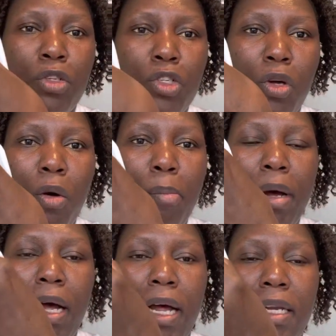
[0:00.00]
top
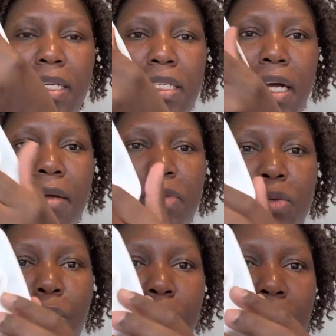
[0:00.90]
and it
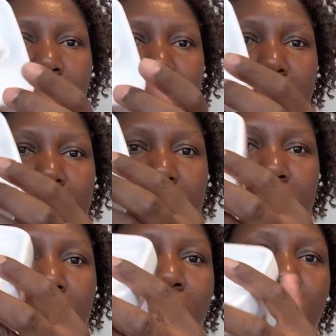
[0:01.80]
comes with
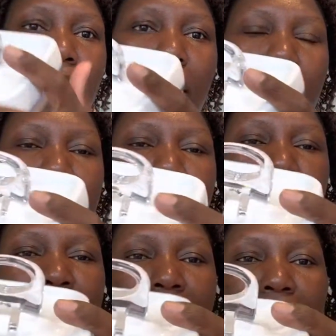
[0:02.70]
this kind
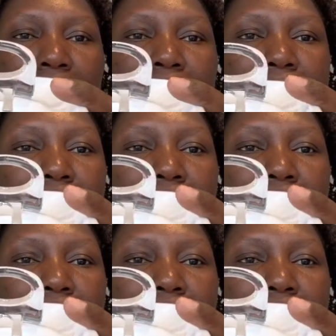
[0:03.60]
of nice